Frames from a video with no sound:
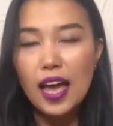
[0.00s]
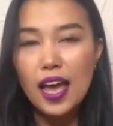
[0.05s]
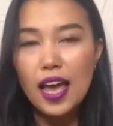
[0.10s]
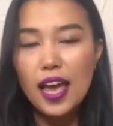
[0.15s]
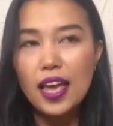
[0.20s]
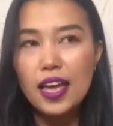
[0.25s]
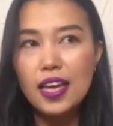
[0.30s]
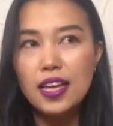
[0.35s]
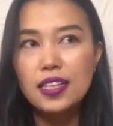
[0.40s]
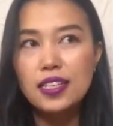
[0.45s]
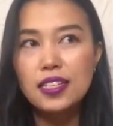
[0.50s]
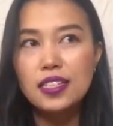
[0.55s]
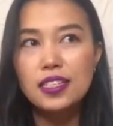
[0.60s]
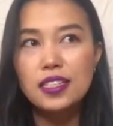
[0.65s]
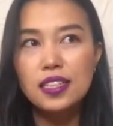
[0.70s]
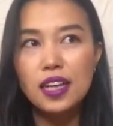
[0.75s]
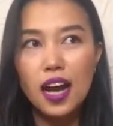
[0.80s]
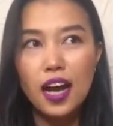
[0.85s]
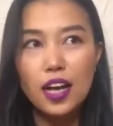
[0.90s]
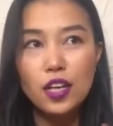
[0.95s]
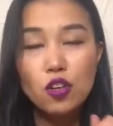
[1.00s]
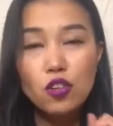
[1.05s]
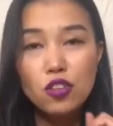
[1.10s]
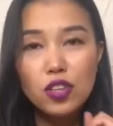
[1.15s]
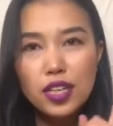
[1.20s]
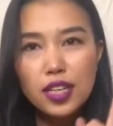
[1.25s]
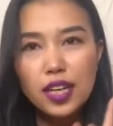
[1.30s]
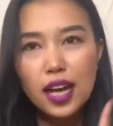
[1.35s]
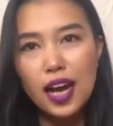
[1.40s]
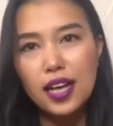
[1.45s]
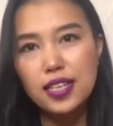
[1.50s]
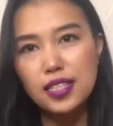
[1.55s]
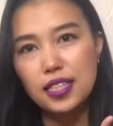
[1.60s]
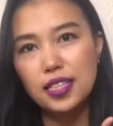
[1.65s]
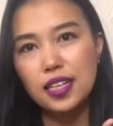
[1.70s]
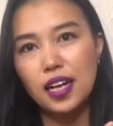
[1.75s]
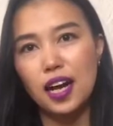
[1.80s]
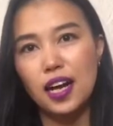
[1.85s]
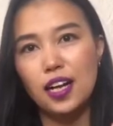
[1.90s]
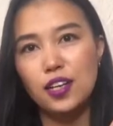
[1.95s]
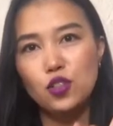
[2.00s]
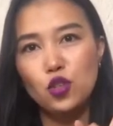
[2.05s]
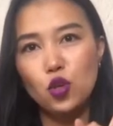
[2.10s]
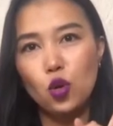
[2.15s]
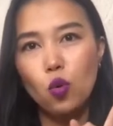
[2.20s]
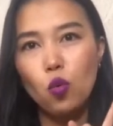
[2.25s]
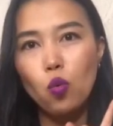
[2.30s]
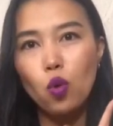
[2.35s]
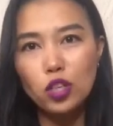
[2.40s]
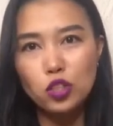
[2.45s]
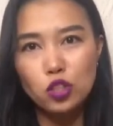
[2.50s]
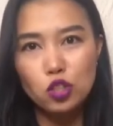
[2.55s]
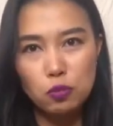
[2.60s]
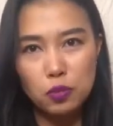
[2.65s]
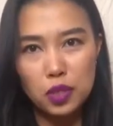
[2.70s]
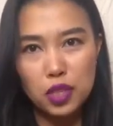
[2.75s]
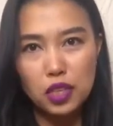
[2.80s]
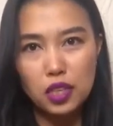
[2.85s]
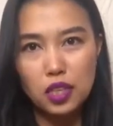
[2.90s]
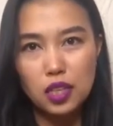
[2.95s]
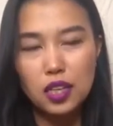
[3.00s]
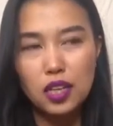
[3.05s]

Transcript: and I know that Kazakh guys watch me,